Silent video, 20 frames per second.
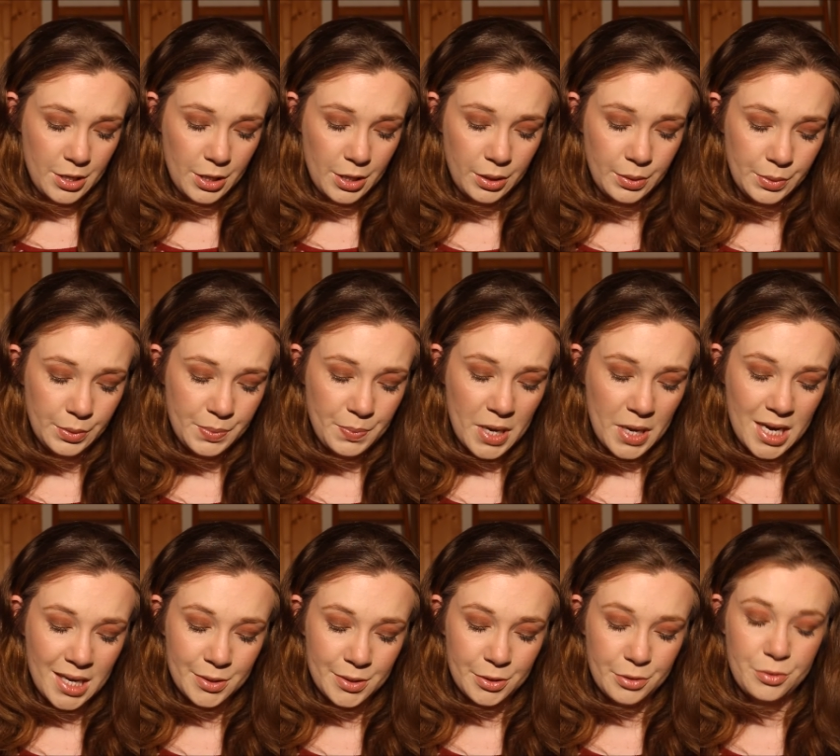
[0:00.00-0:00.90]
Loose
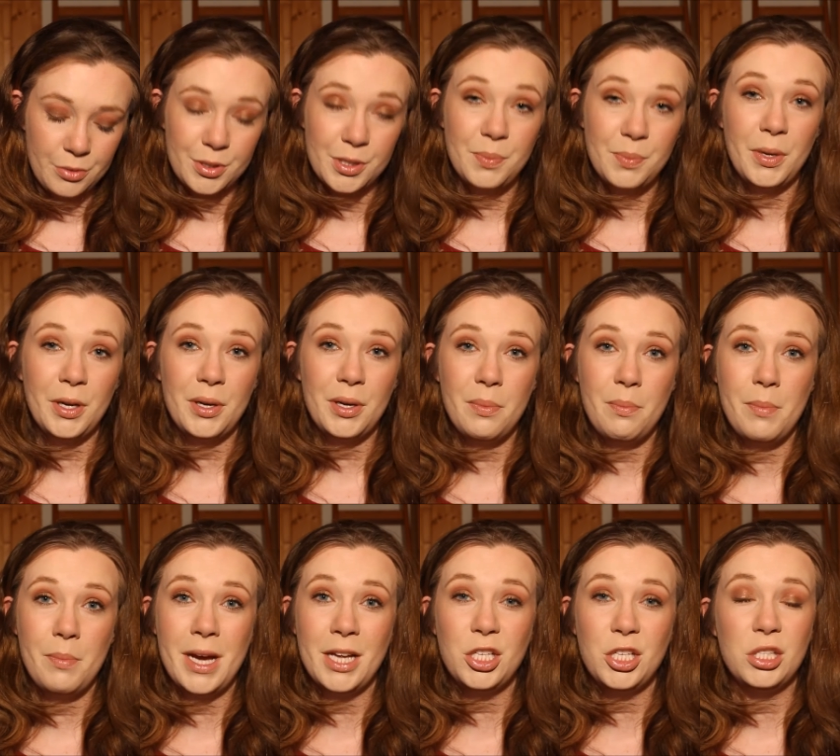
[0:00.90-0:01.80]
Powder Transparent
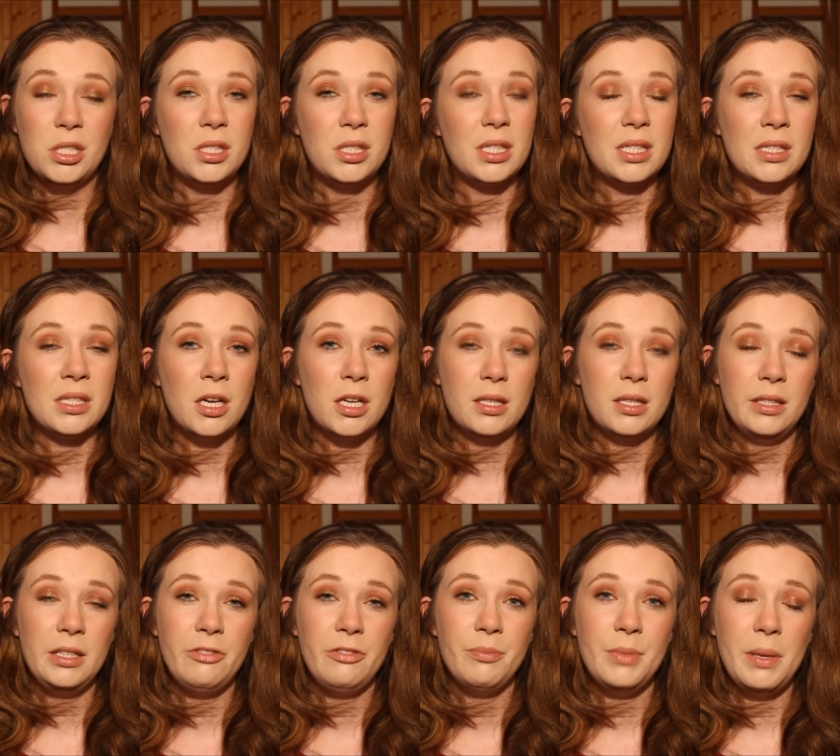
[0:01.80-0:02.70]
Matte just does not
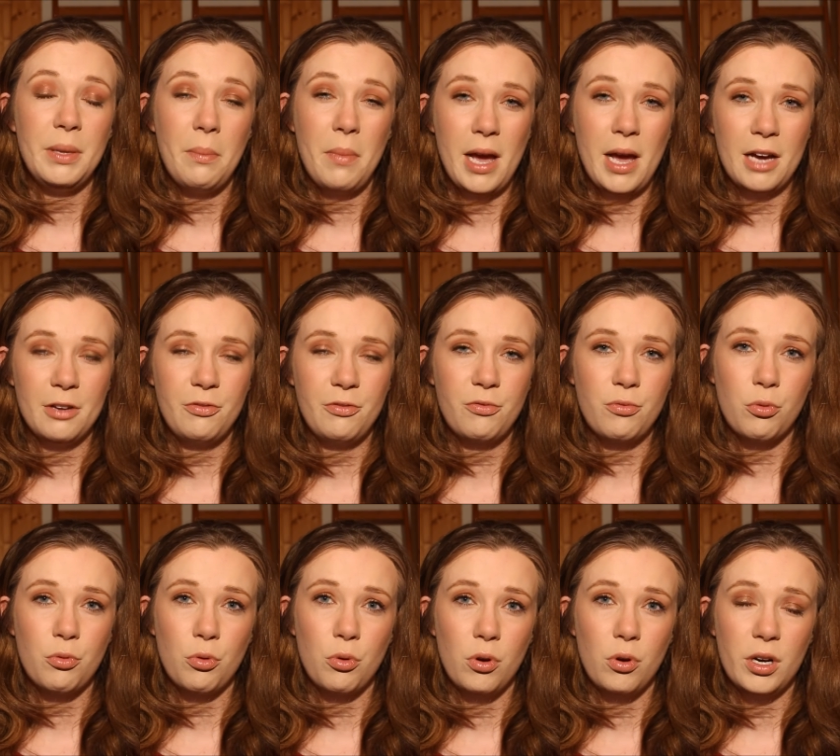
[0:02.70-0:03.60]
leave me matte
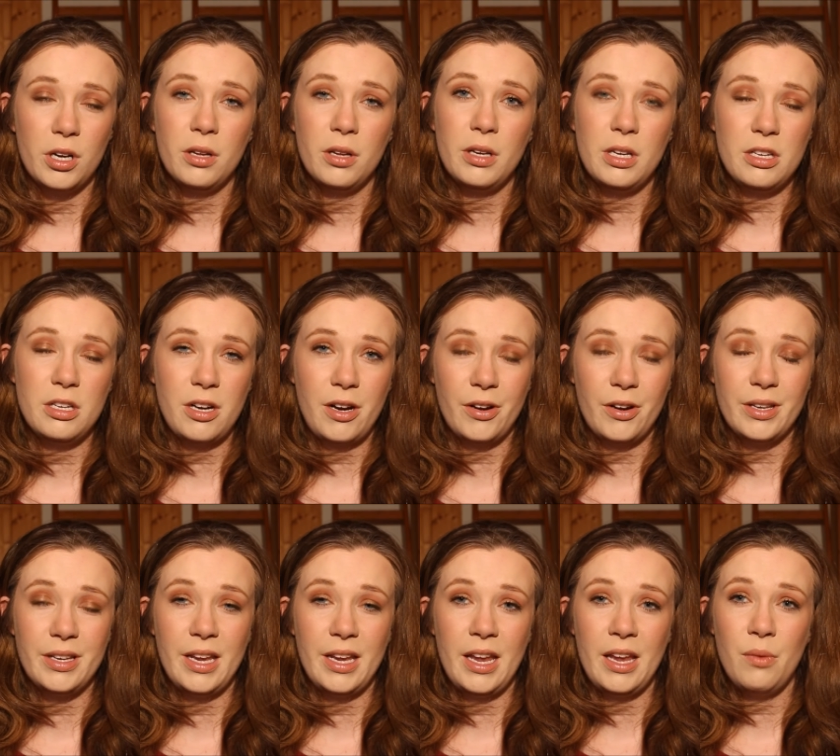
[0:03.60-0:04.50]
for an entire
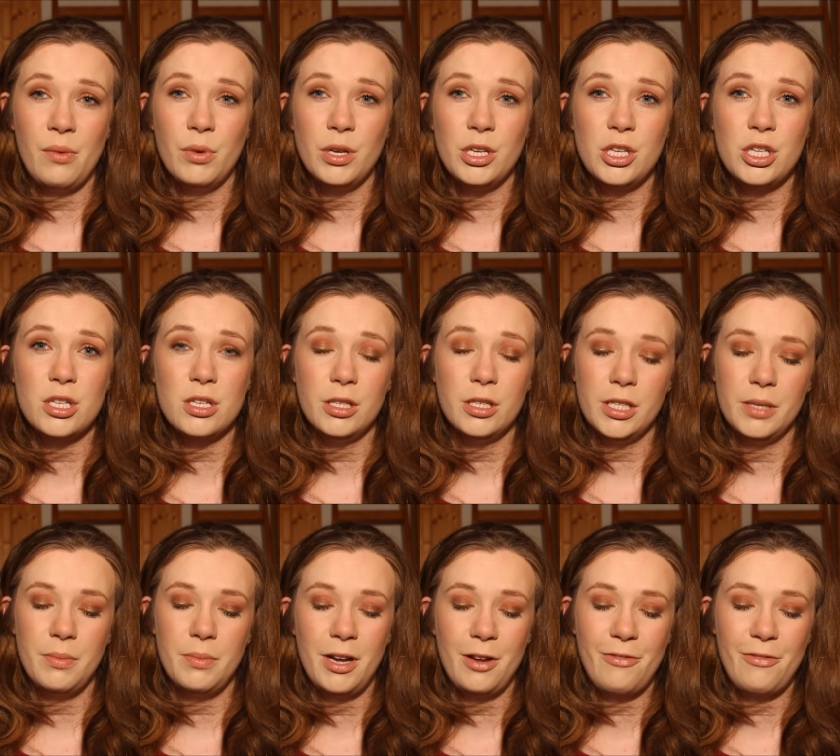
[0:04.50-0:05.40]
day, which
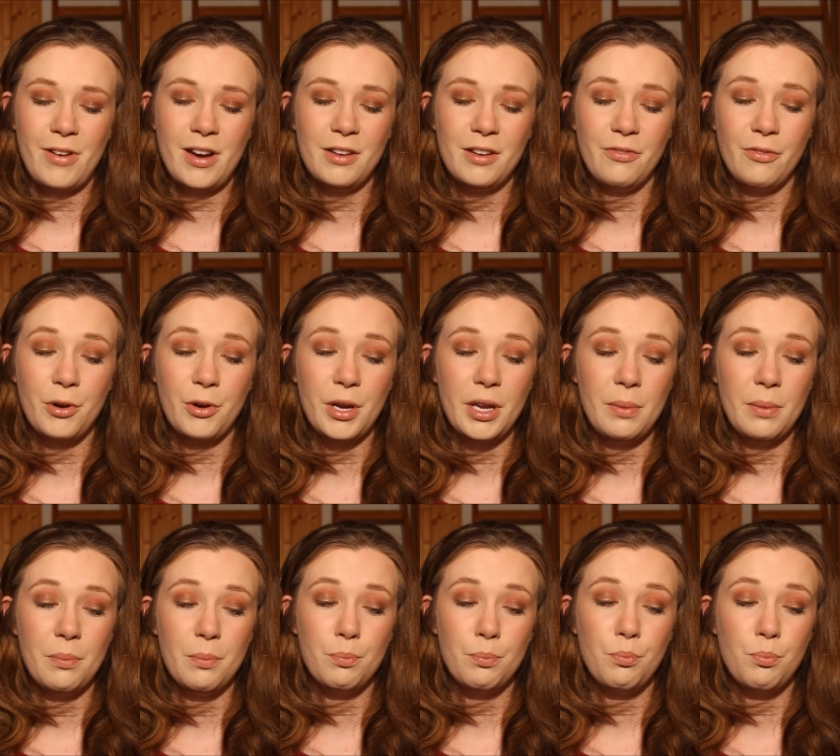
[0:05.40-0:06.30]
I find very
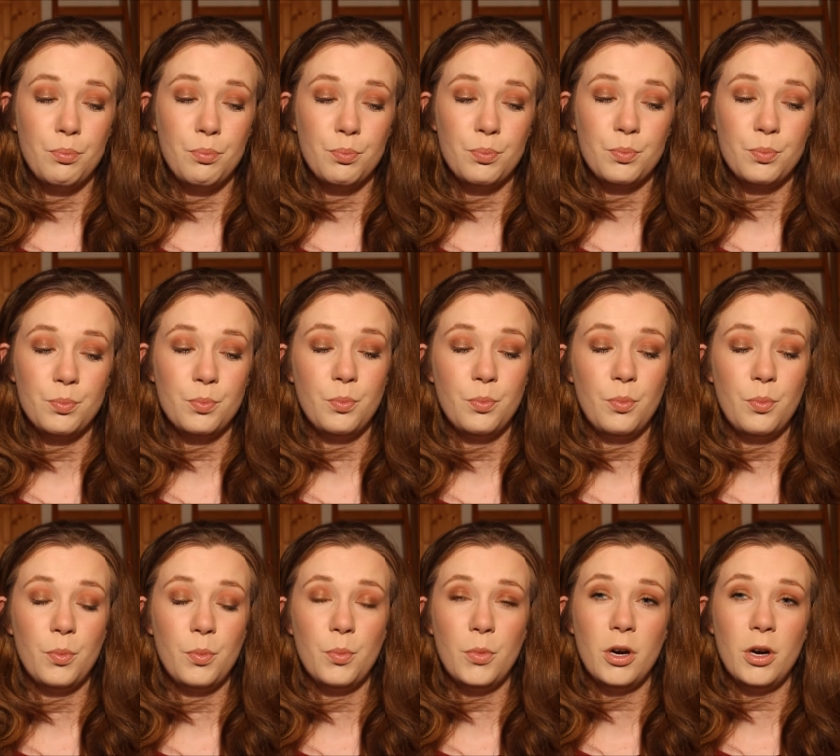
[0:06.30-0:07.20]

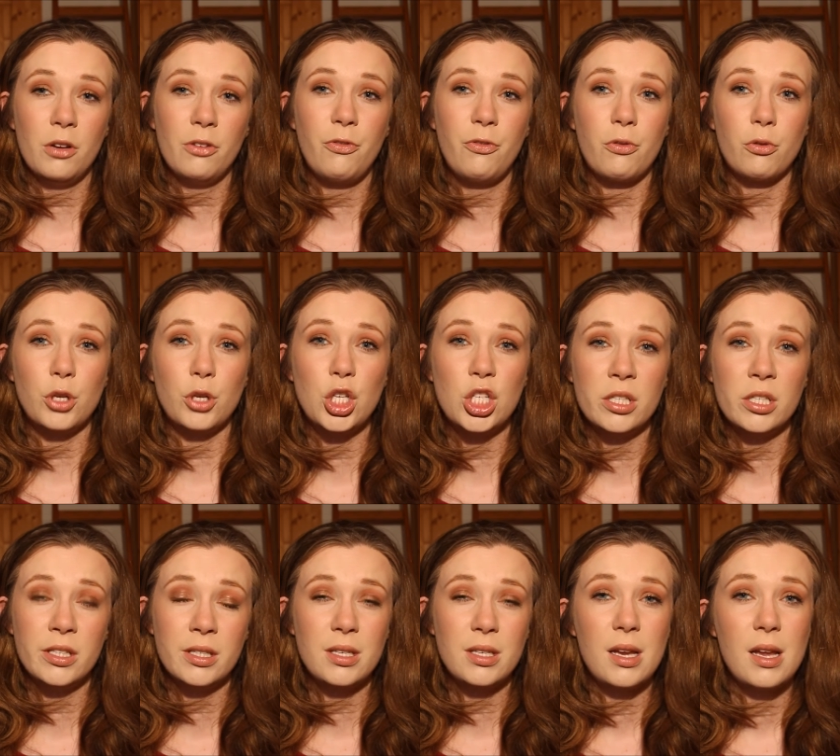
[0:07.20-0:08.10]

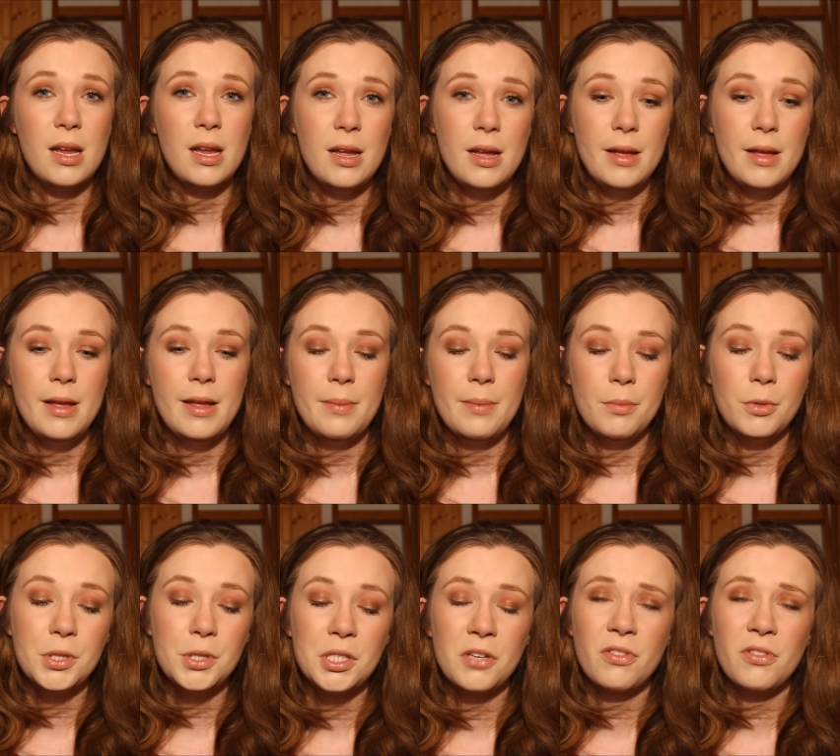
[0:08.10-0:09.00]
unfortunate.
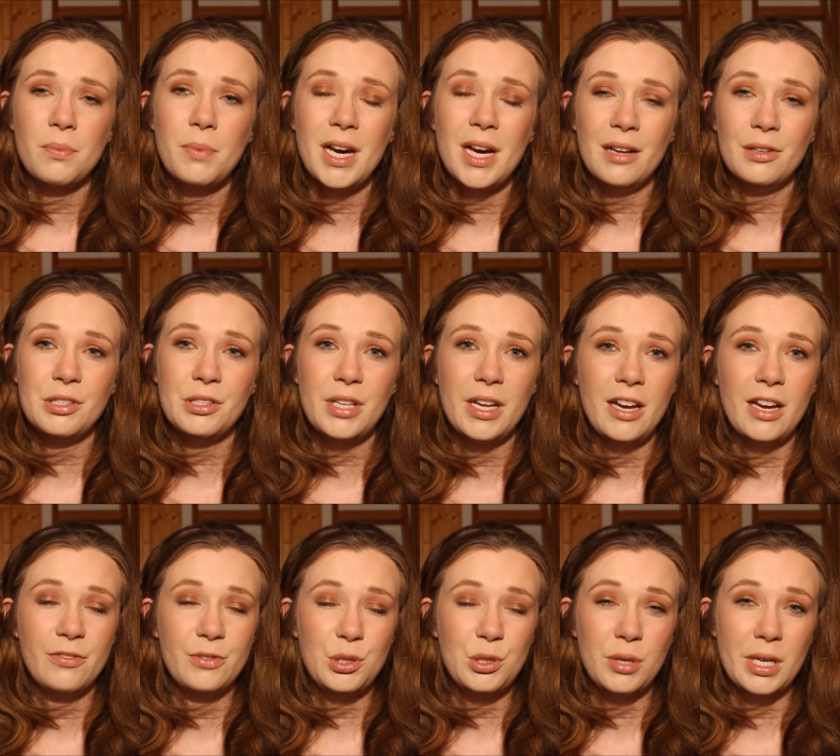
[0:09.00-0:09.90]
Most of the powders I
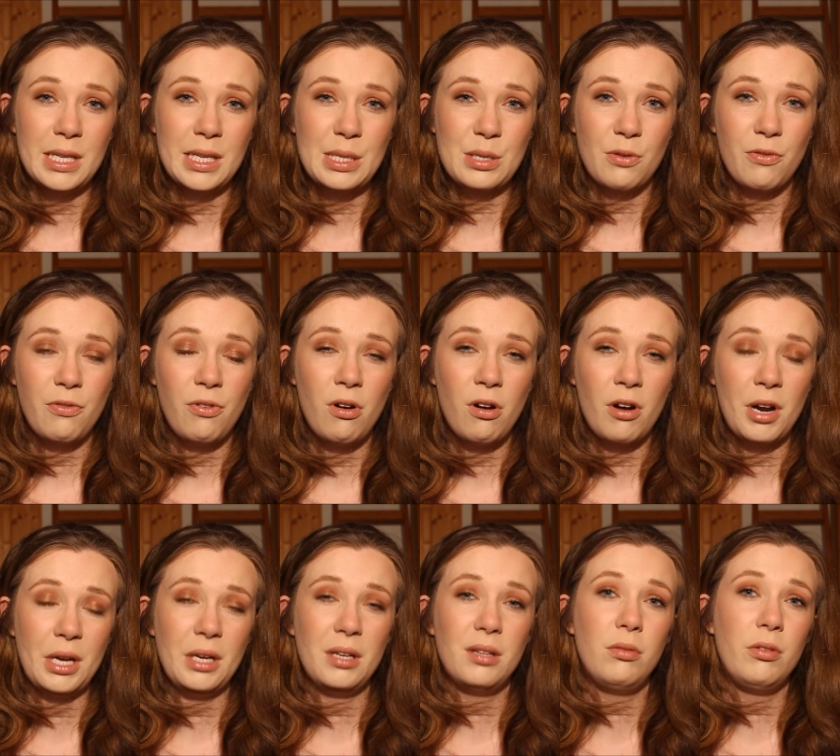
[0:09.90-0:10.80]
have tried so far,
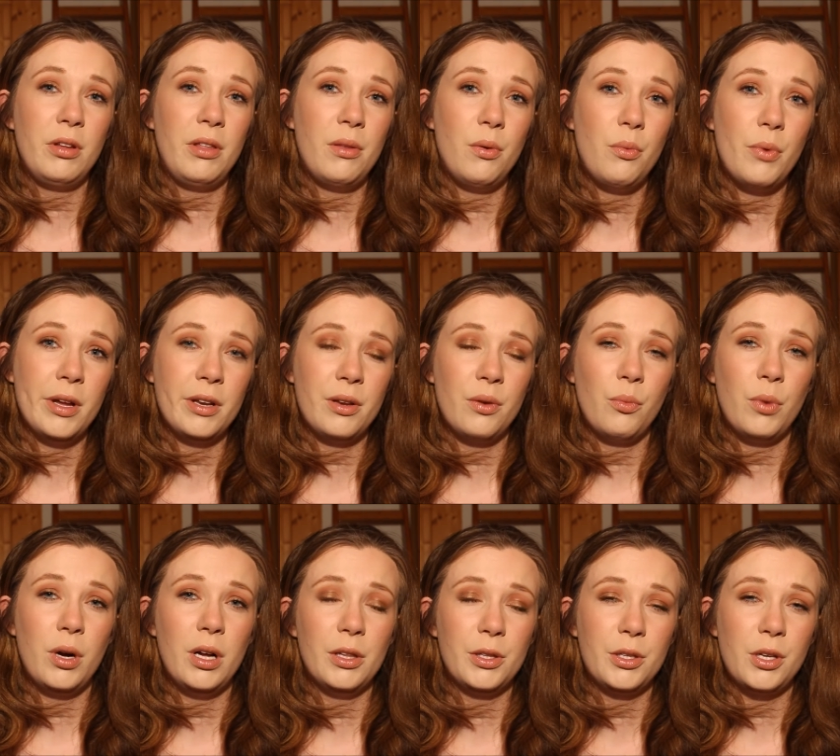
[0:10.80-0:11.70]
including the Wet n
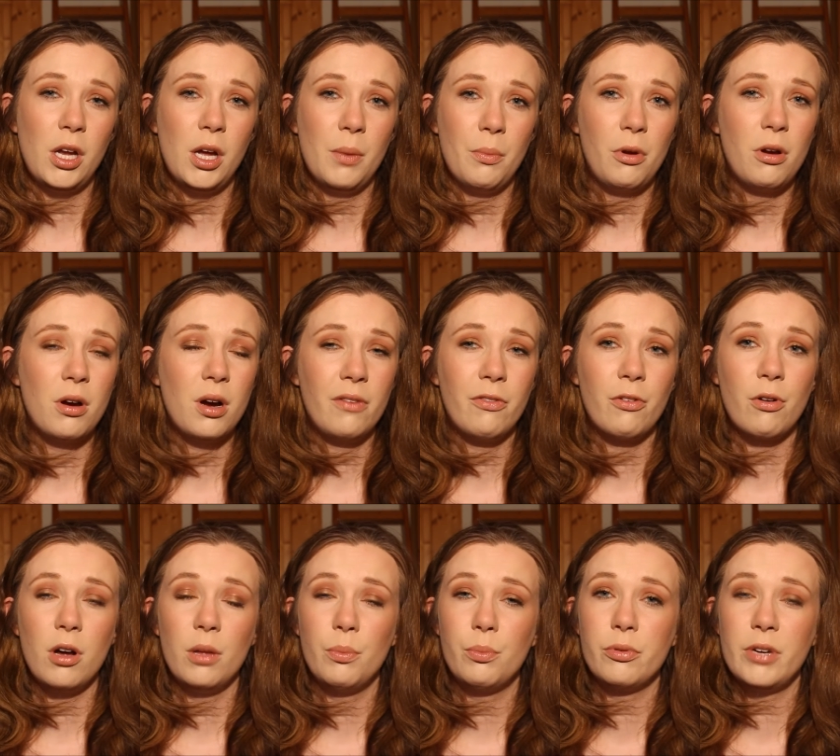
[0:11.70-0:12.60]
Wild
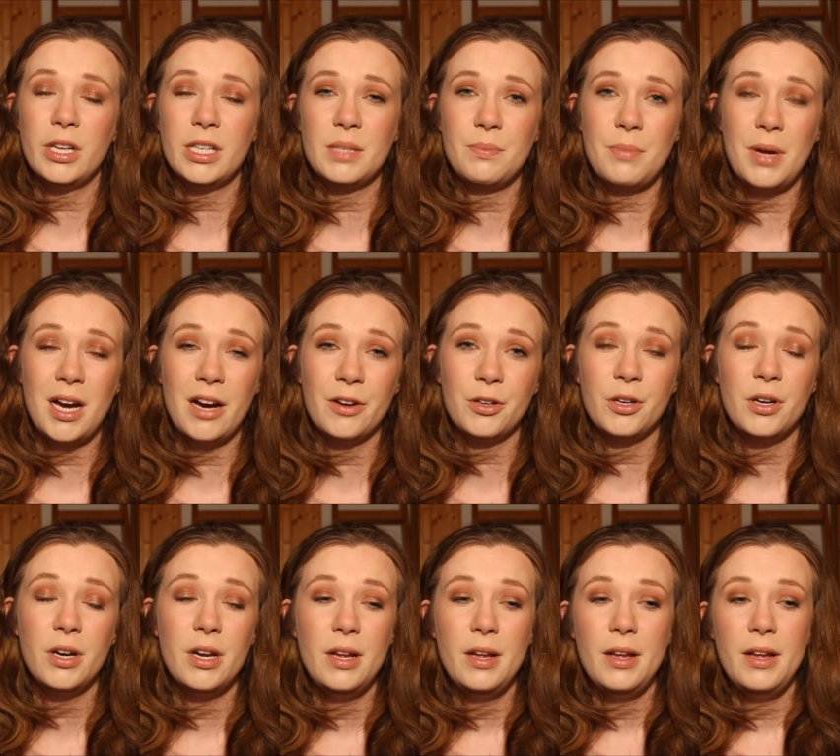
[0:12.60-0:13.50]
Coverall Pressed Powder,
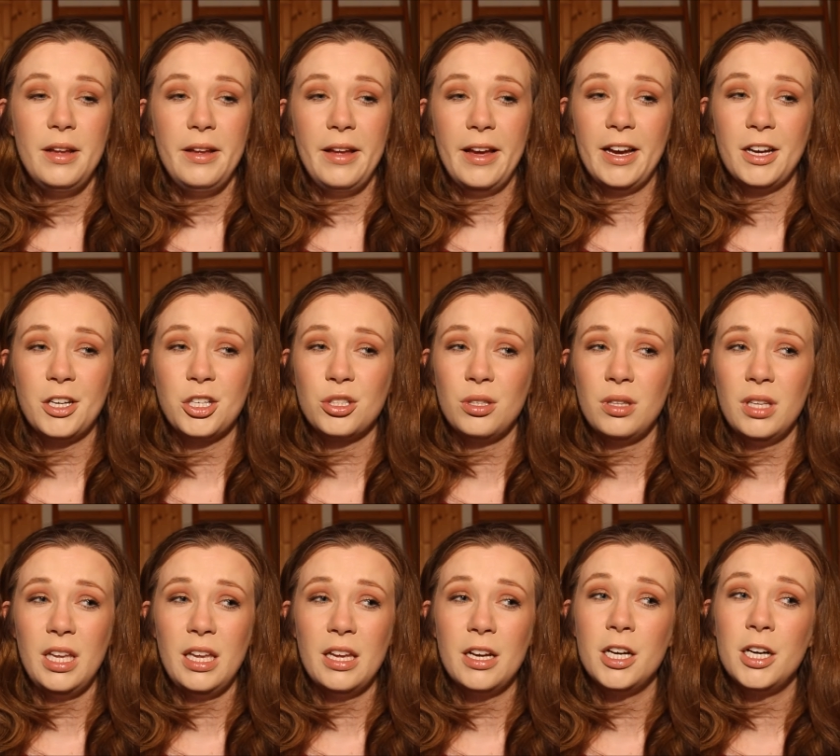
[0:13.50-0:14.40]

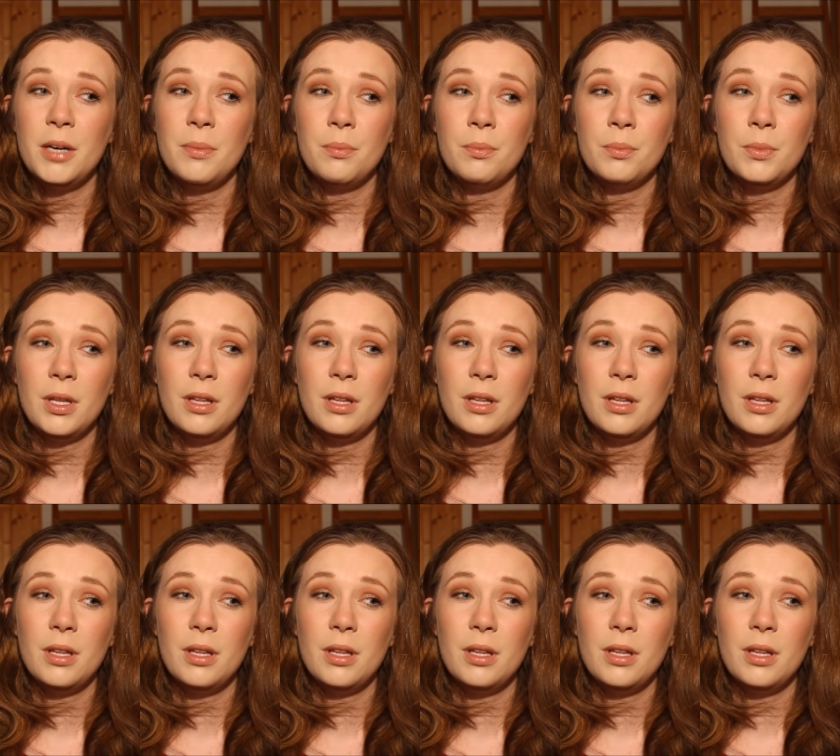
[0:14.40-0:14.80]
actually, I